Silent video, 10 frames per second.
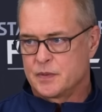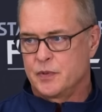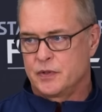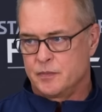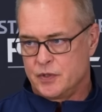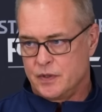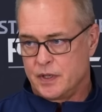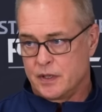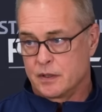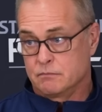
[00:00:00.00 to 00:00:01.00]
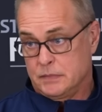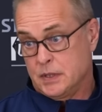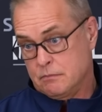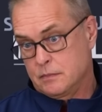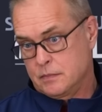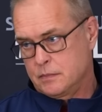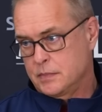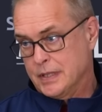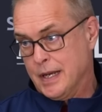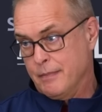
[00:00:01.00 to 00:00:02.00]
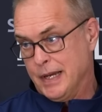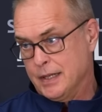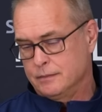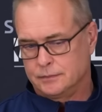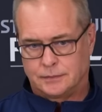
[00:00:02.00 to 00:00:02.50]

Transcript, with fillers: Put them two together, it's not bad.